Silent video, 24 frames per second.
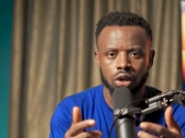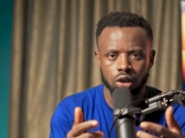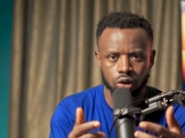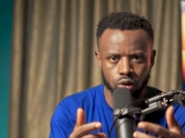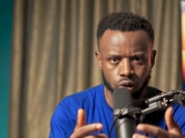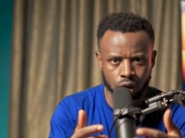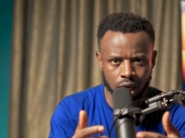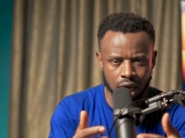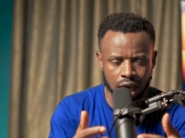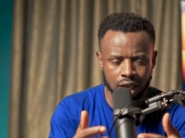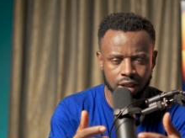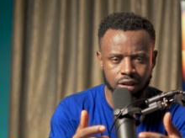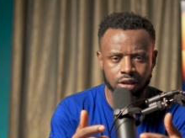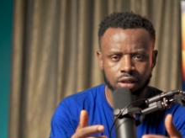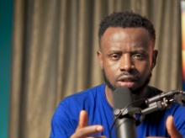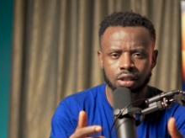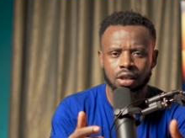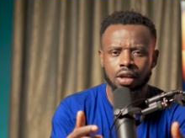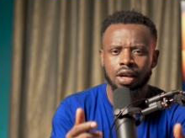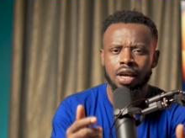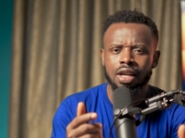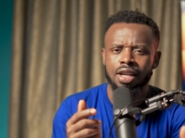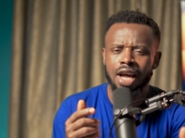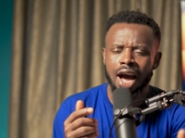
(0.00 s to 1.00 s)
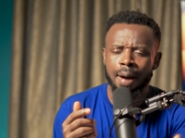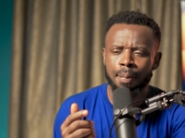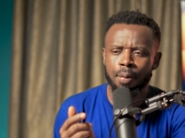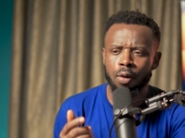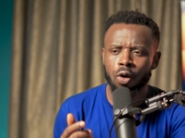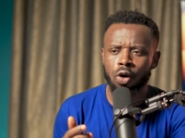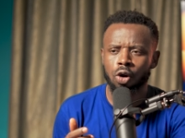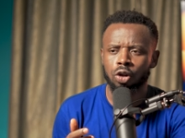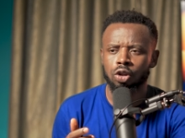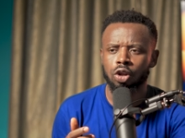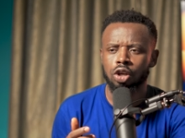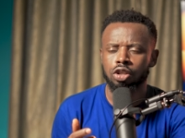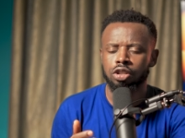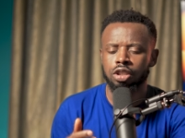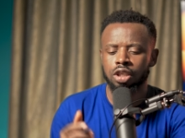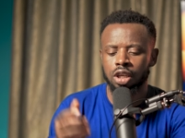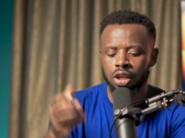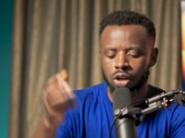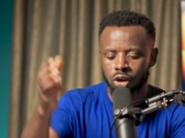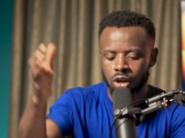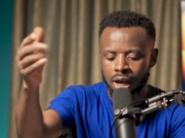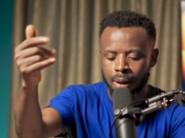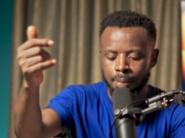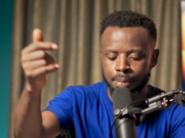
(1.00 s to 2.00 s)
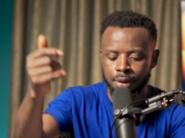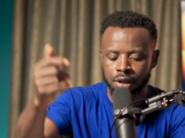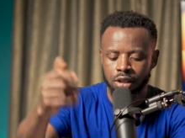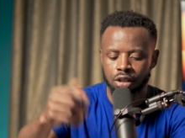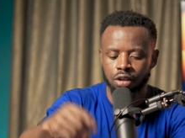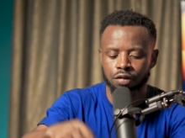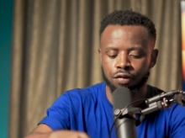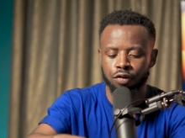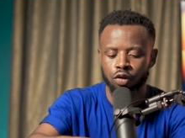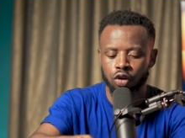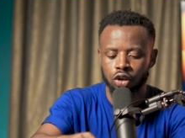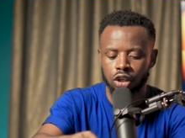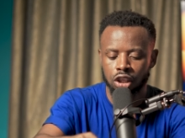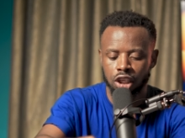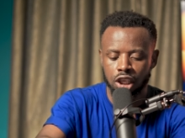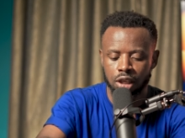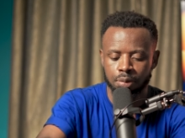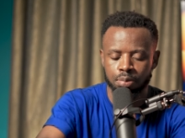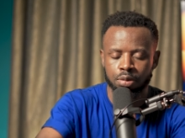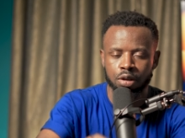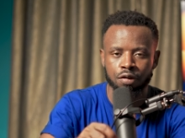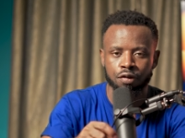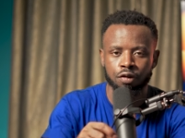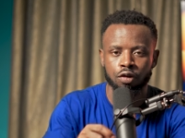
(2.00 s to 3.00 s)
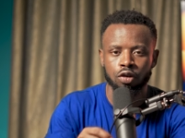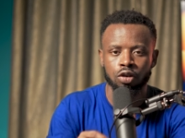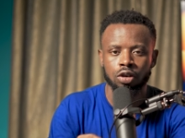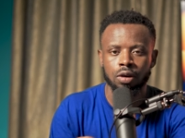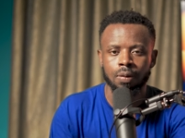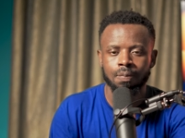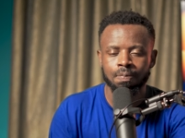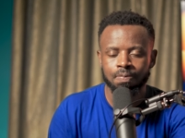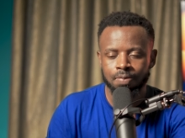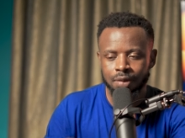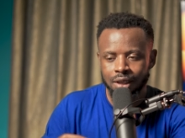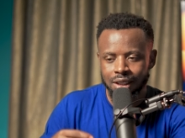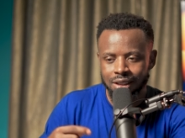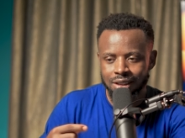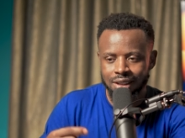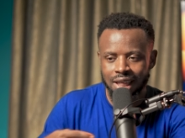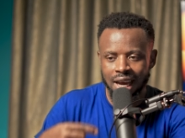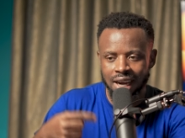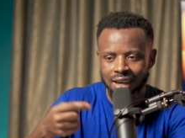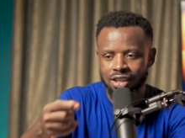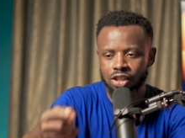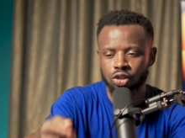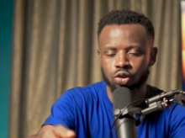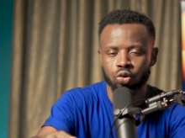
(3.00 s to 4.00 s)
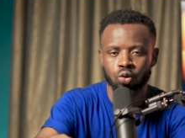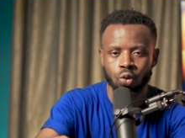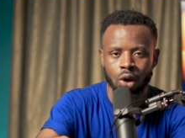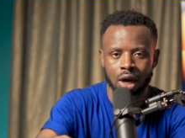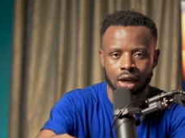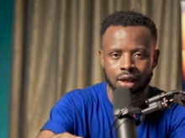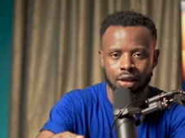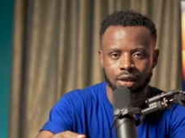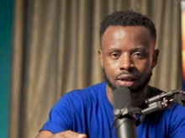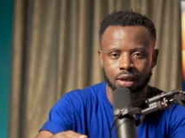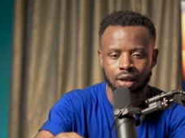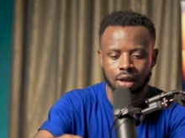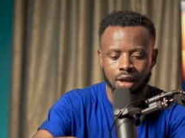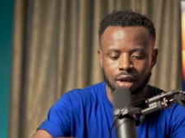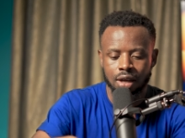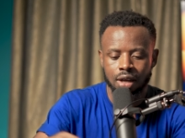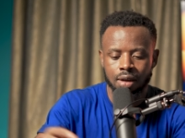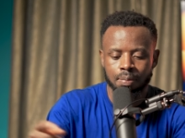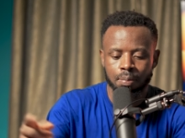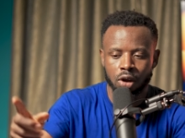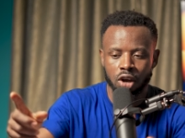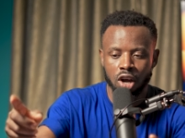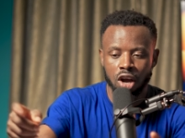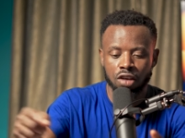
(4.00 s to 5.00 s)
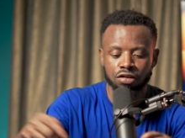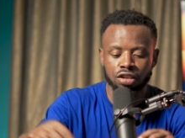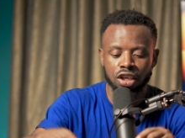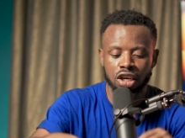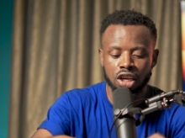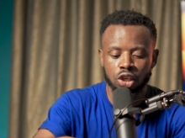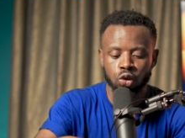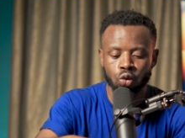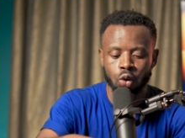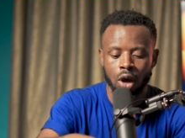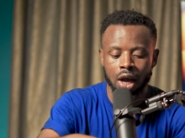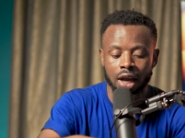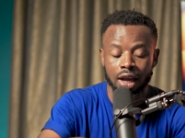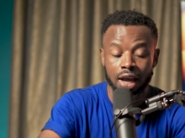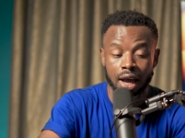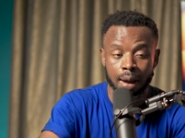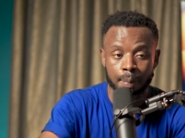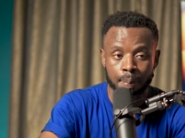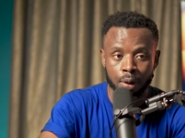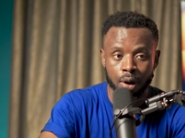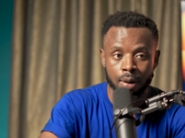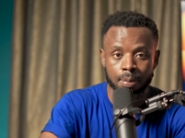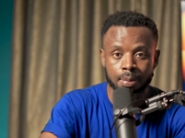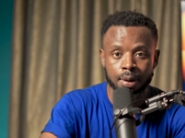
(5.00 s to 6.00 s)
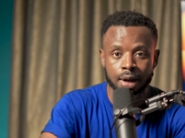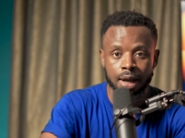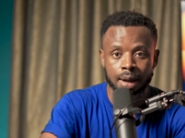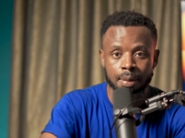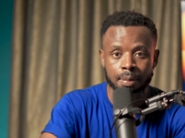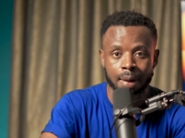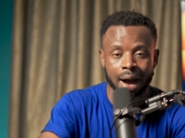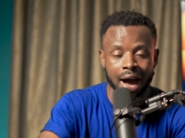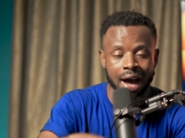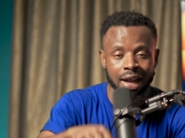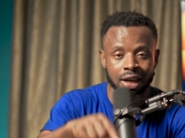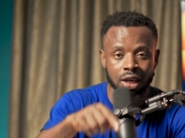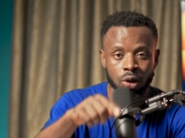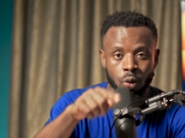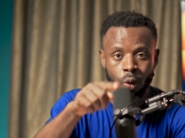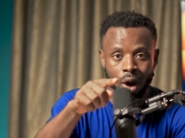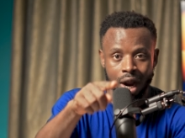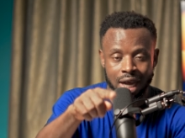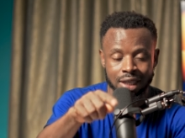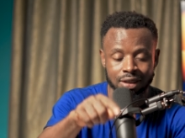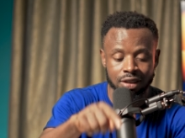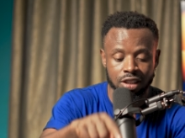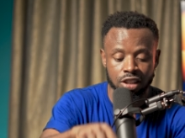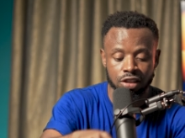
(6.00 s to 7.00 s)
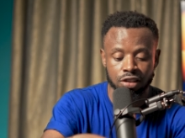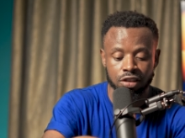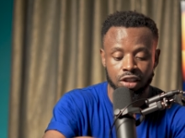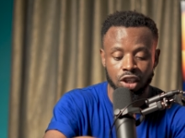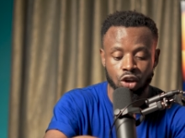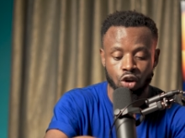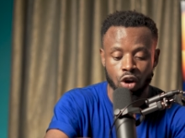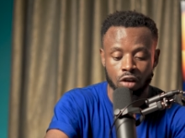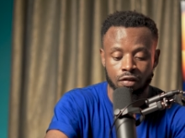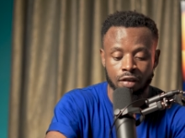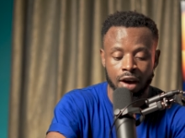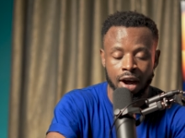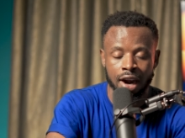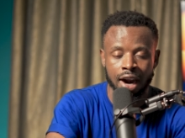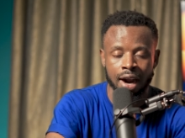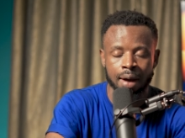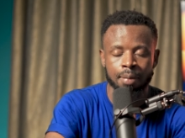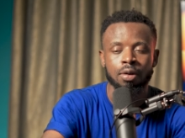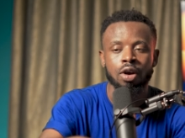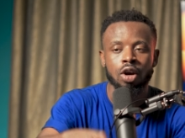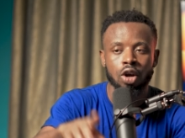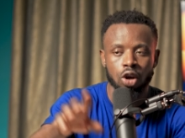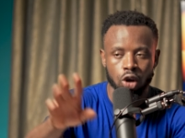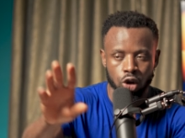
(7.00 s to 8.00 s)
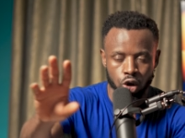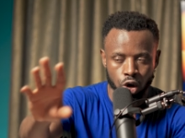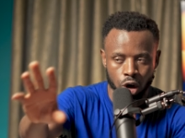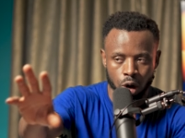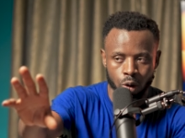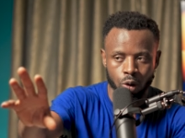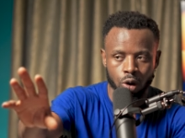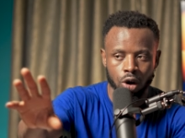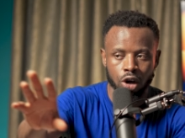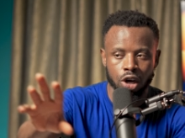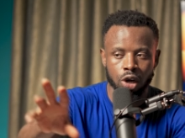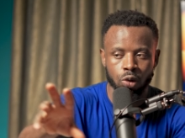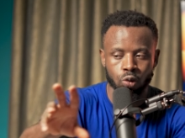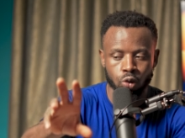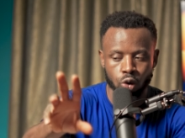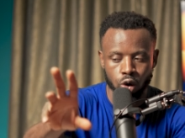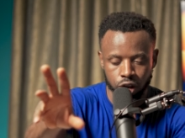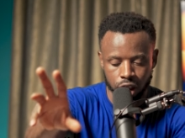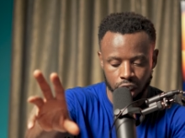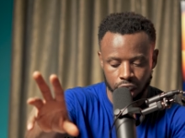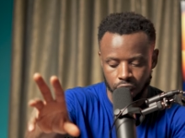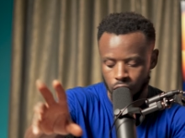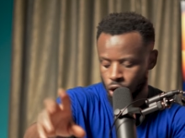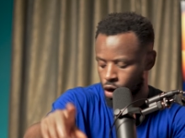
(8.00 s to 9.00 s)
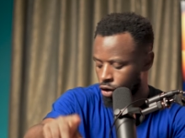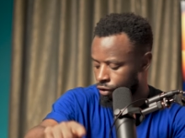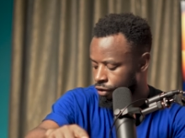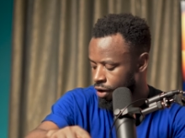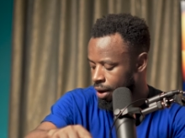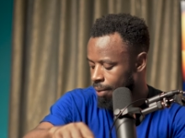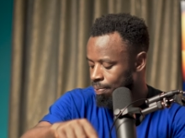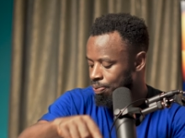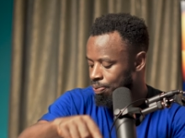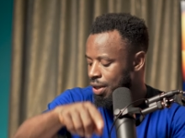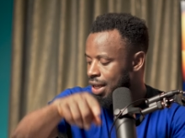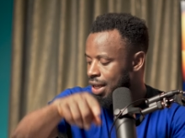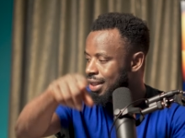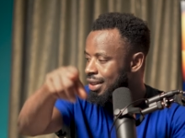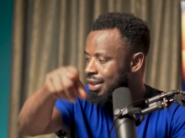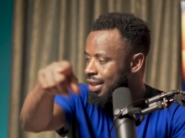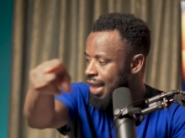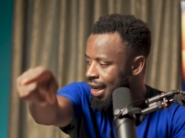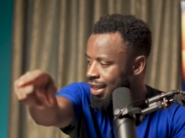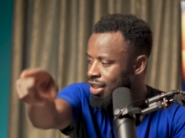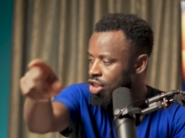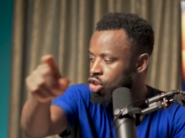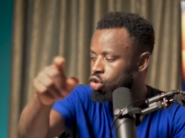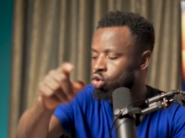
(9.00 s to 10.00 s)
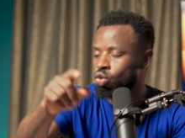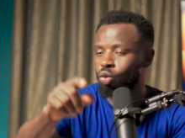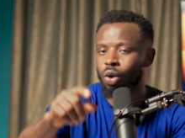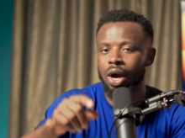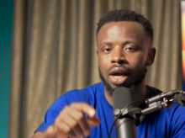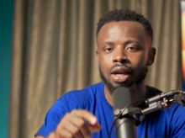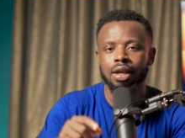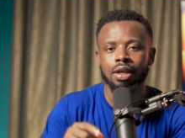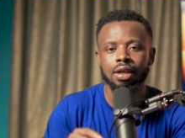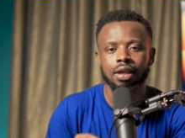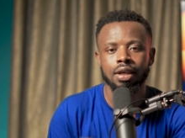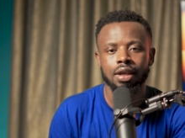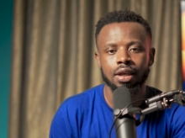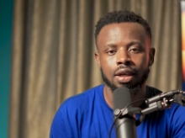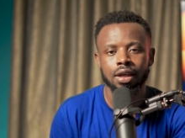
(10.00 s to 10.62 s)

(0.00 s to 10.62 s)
You get the Apple cut say, oh yeah, bring the phone, keep the phone. Take this one. Because I say this one get problem and warranty still cover them. No worry, we go take care of them. Take this one.